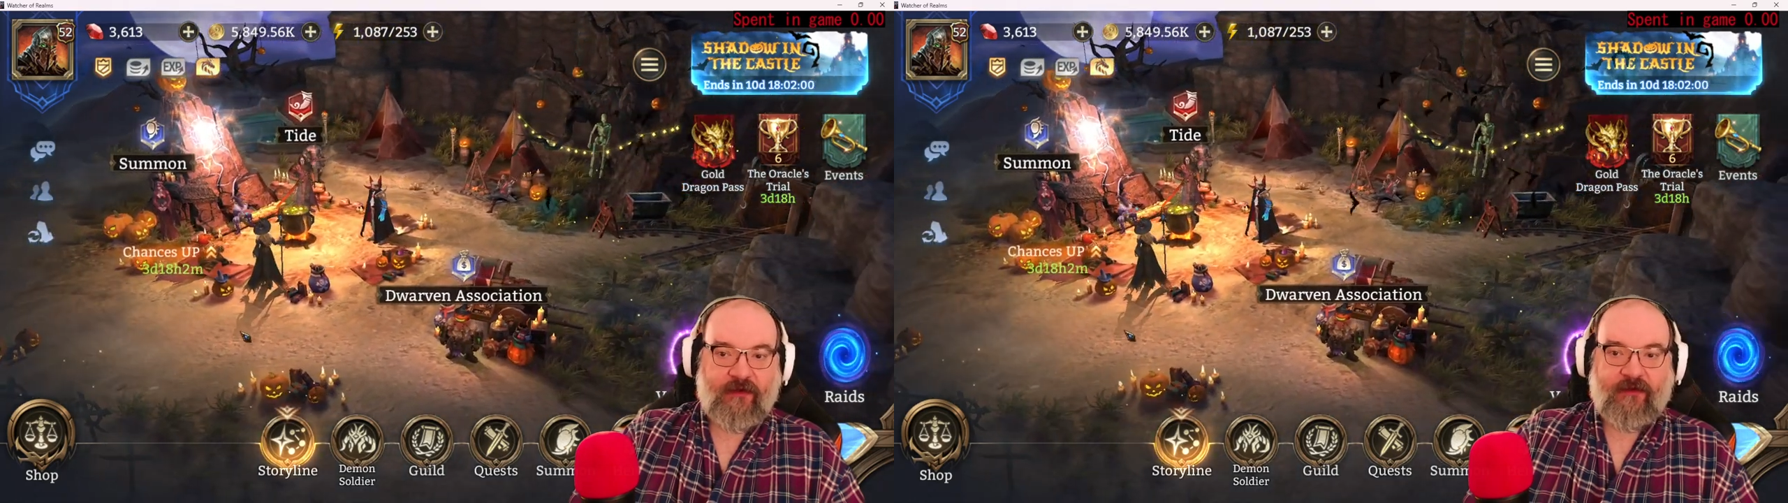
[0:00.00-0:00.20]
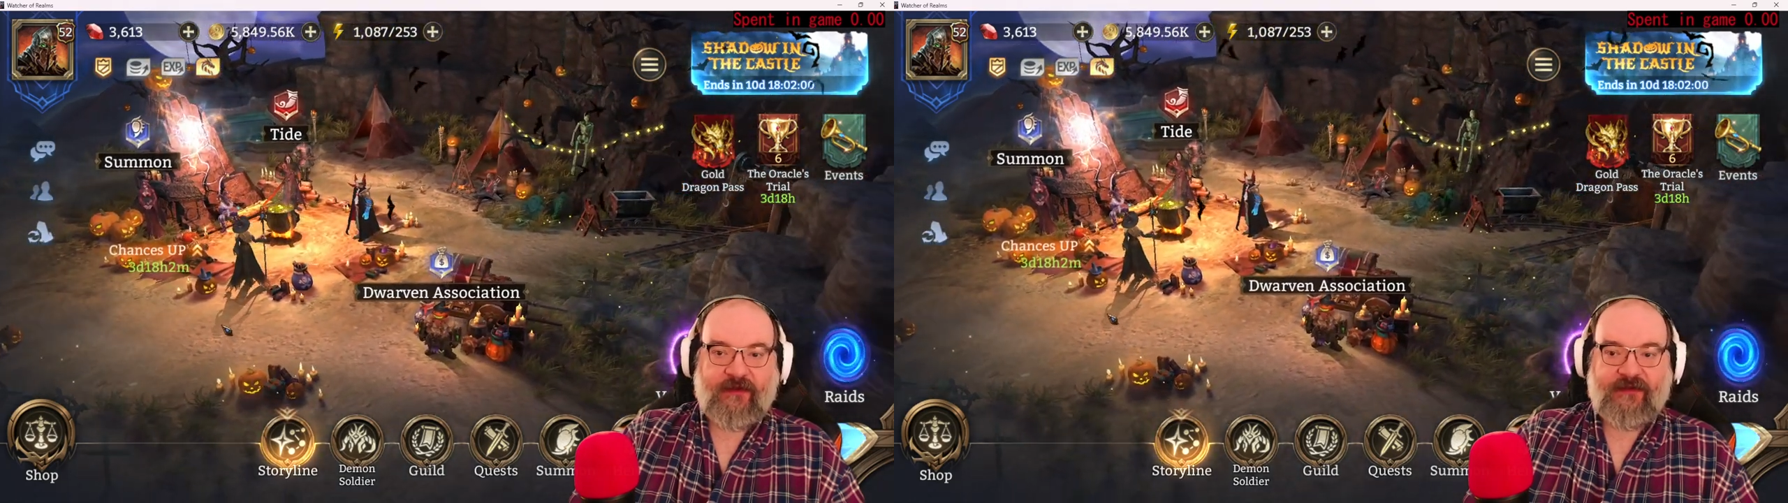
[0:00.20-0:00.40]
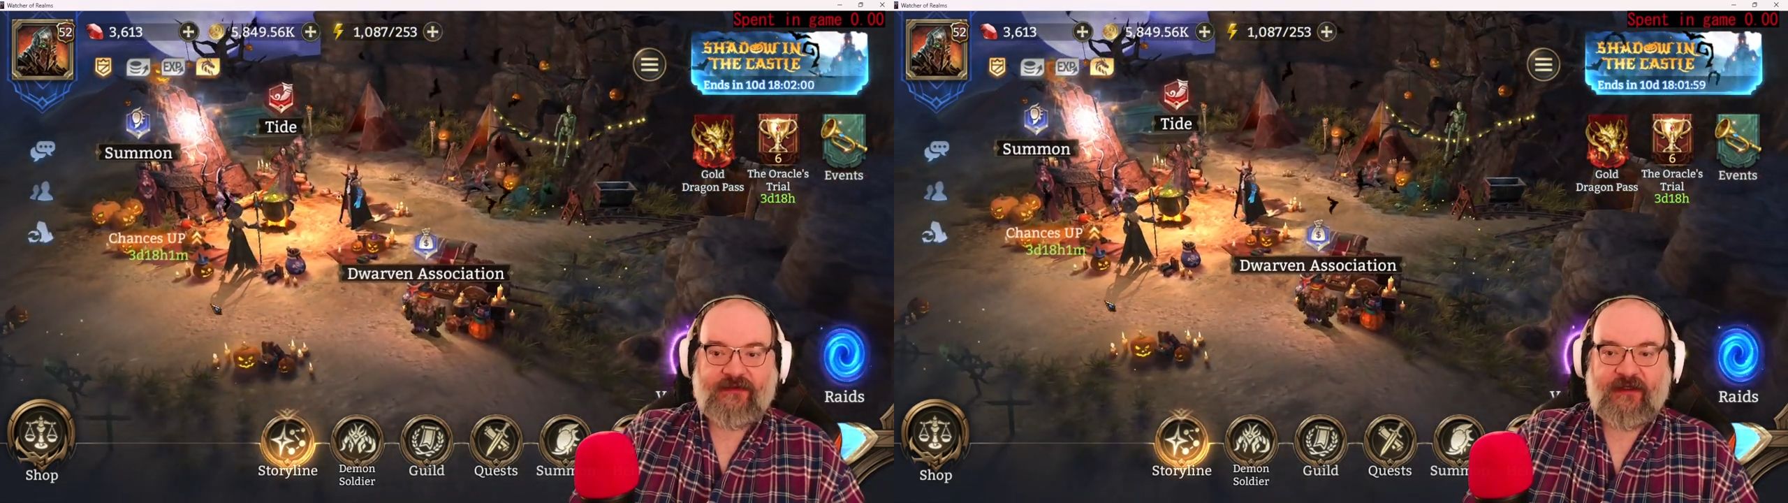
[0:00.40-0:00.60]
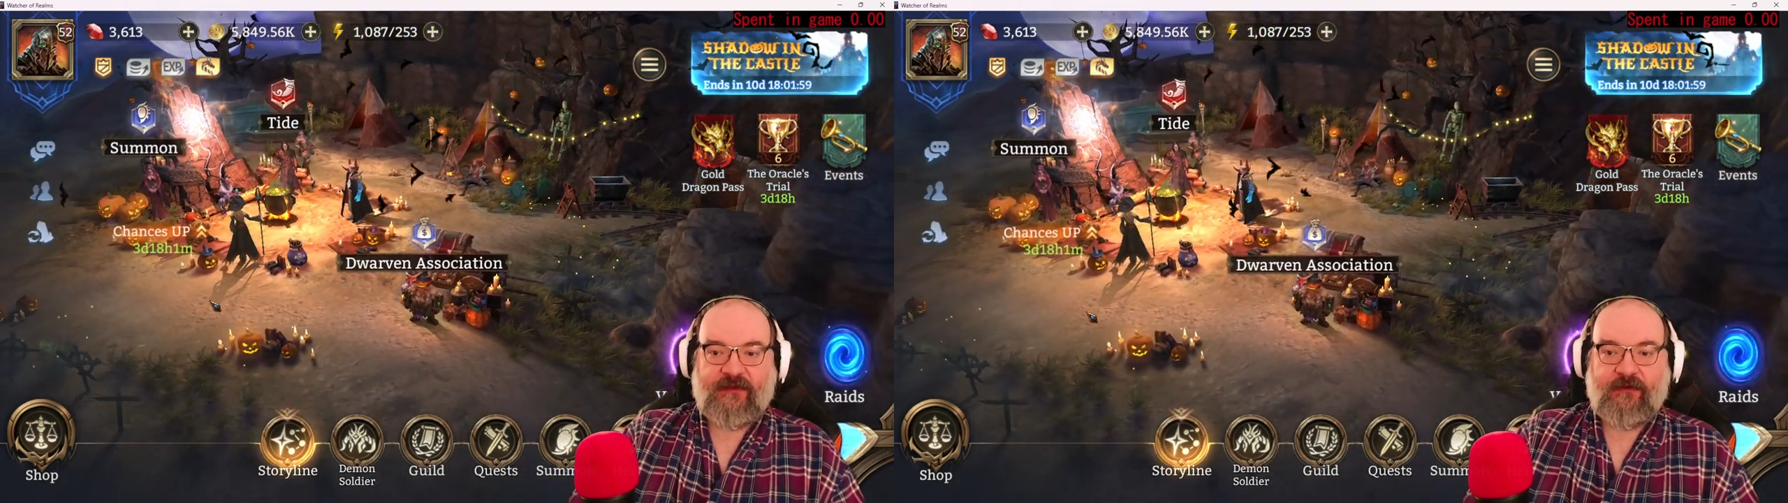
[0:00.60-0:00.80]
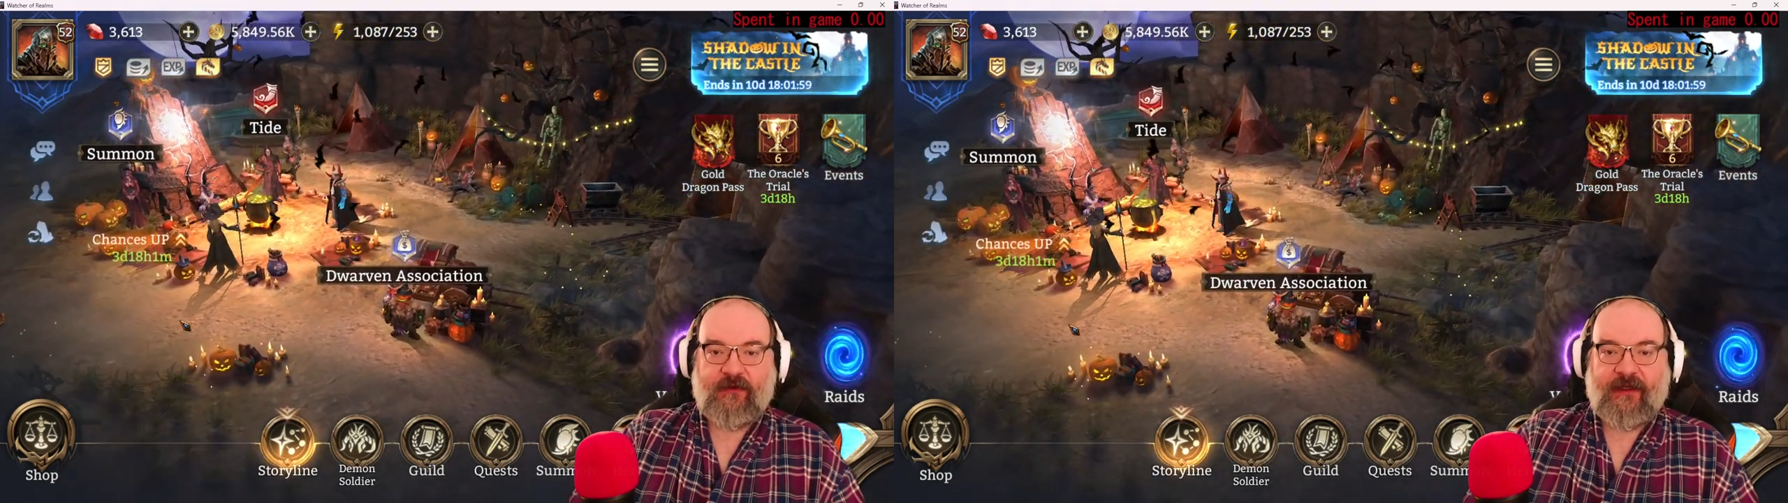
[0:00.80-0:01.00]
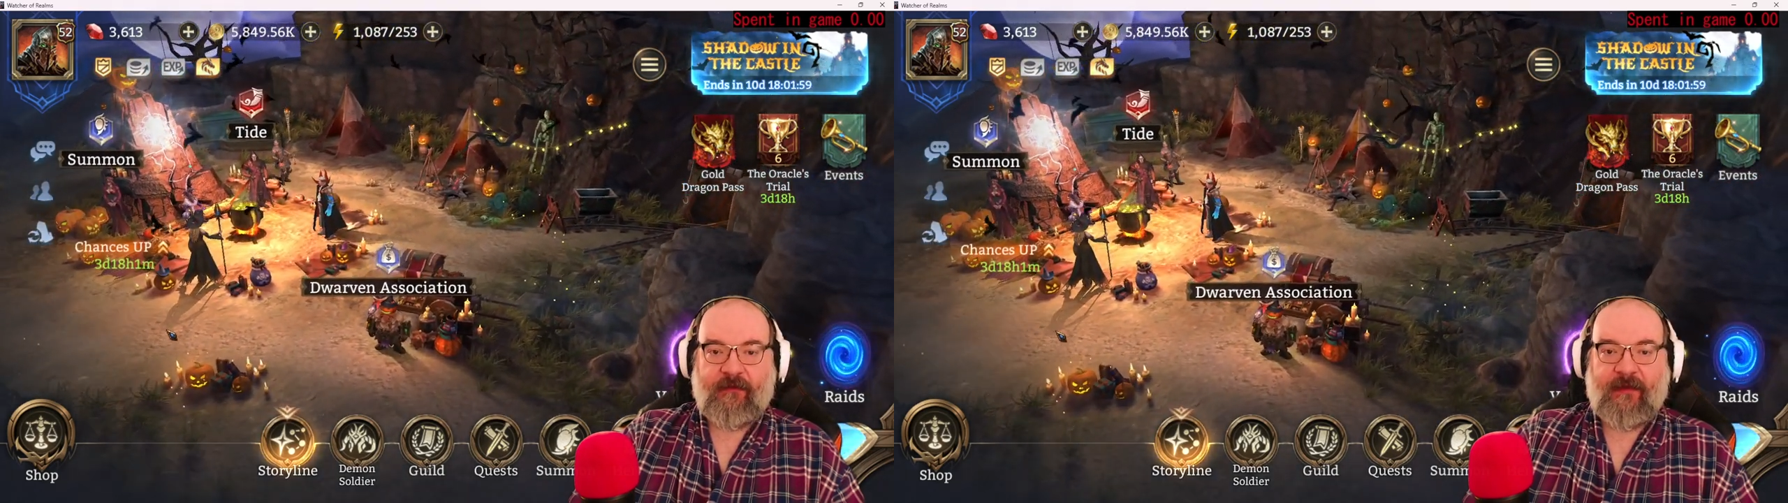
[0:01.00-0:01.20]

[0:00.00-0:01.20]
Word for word: of the things that I do like